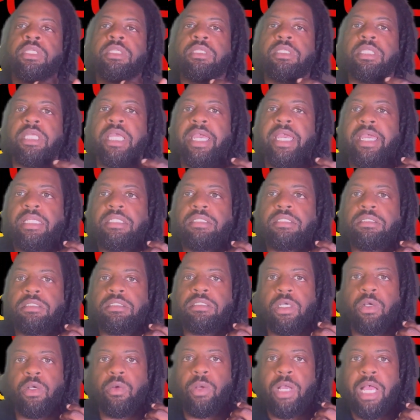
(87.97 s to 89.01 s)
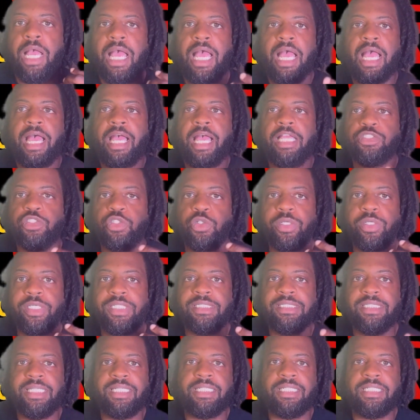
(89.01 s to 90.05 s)
that, hides your
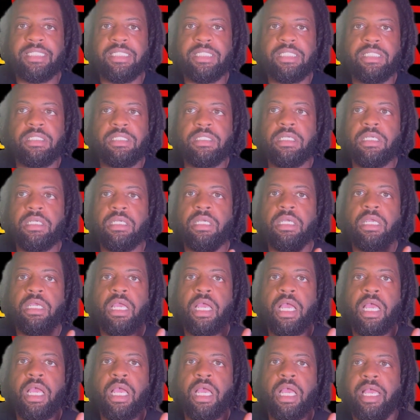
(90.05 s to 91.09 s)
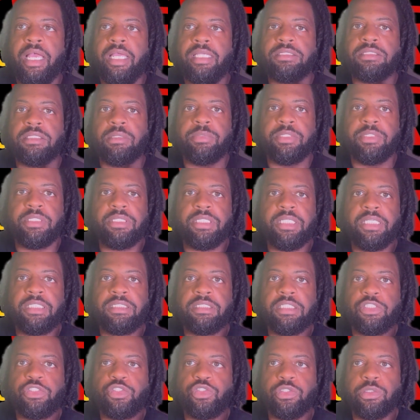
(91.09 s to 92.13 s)
identity, hides some of the
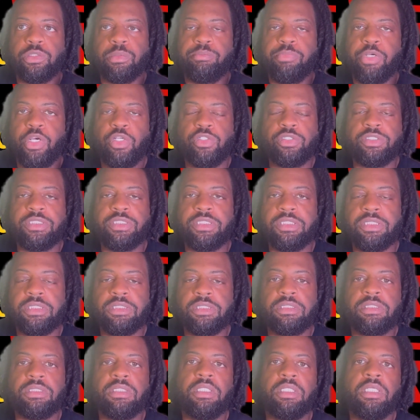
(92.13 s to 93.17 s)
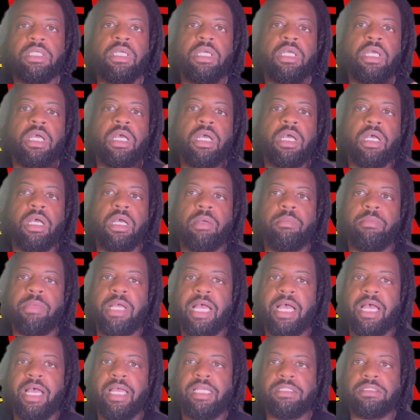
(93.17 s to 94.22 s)
things that you've purchased,
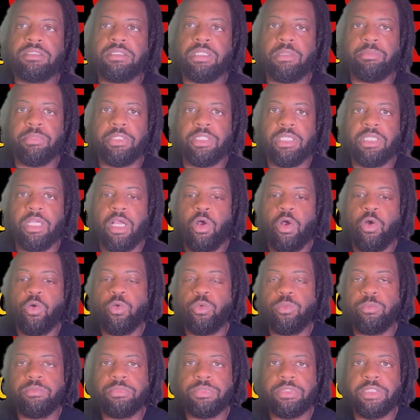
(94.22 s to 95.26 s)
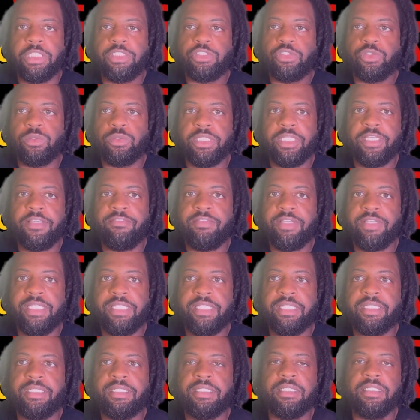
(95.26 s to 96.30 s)
hides some of the homes that you live
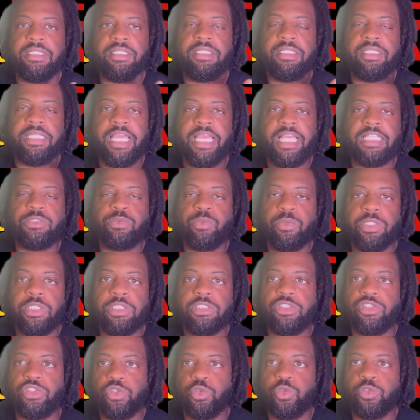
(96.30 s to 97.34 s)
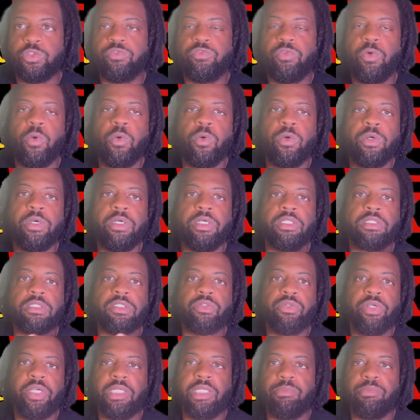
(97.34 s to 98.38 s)
in. That's what it's used for, a
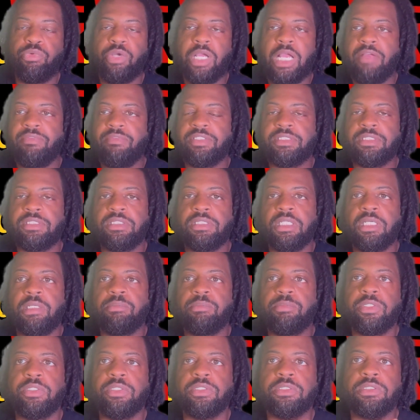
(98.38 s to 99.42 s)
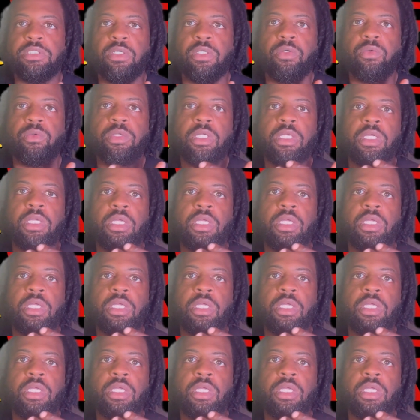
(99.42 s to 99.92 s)
credit privacy number. So